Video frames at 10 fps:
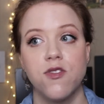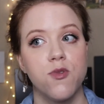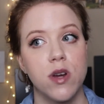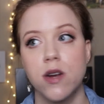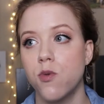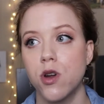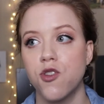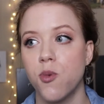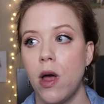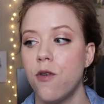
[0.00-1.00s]
The square
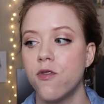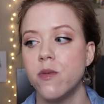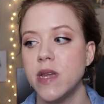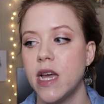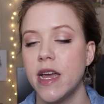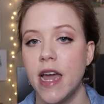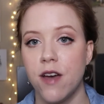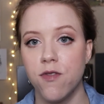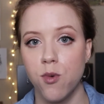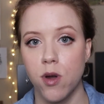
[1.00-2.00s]
works well for me. I
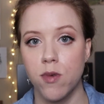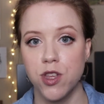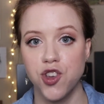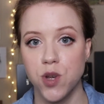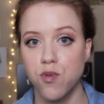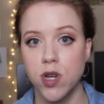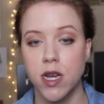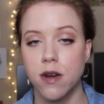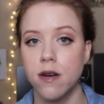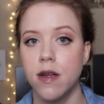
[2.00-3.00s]
have the one with the chip
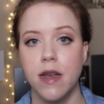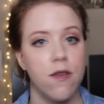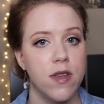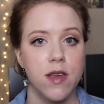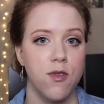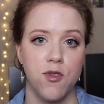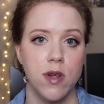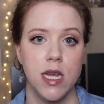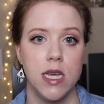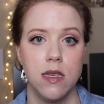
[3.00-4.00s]
reader, and everything was
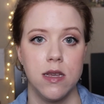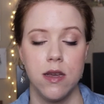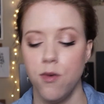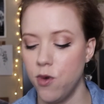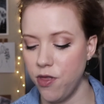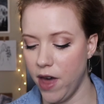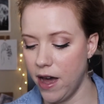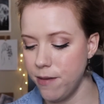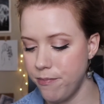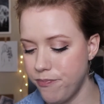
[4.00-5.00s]
really easy with
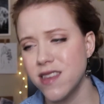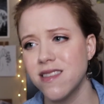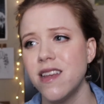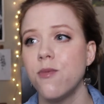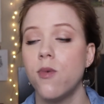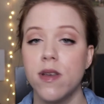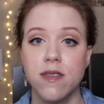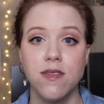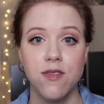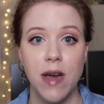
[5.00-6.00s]
that. Things that I
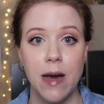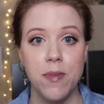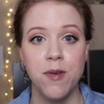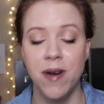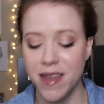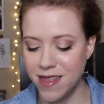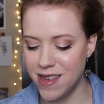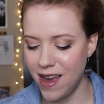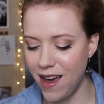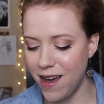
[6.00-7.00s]
wasn't so happy
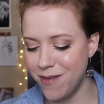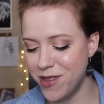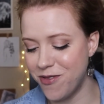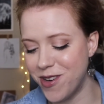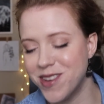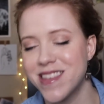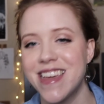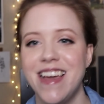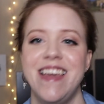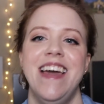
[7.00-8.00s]
with, the first
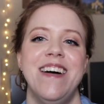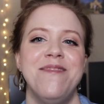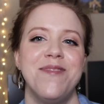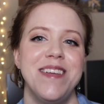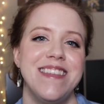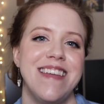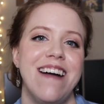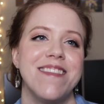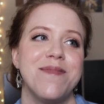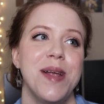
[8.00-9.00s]
thing I have written
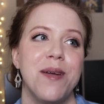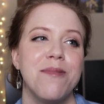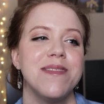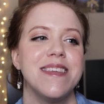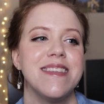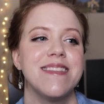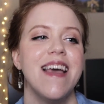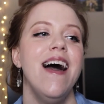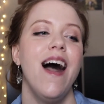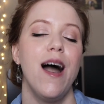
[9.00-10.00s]
down in my notes is
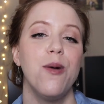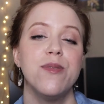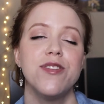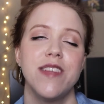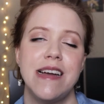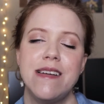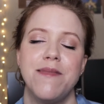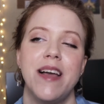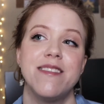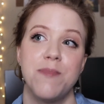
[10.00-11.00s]
how much time
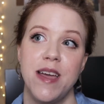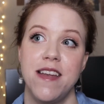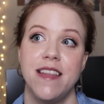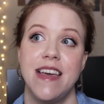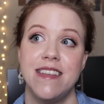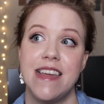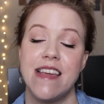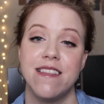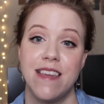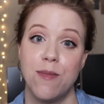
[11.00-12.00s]
I spent on that
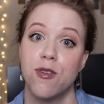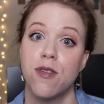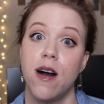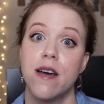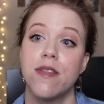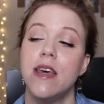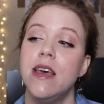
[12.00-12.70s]
dang tablecloth.